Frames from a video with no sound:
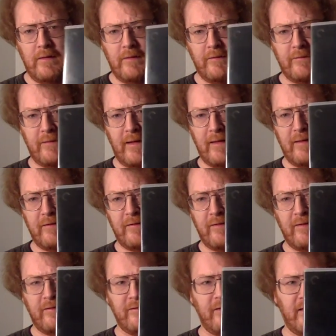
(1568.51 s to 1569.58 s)
The Silence of
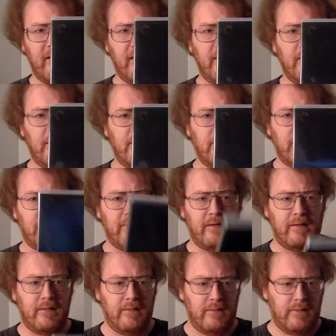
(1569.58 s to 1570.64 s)
the Sea, I
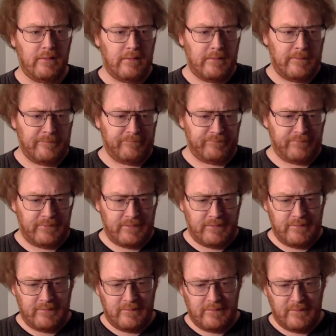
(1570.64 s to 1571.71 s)
think.
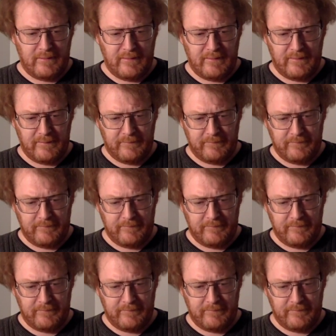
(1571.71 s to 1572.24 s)
Uh,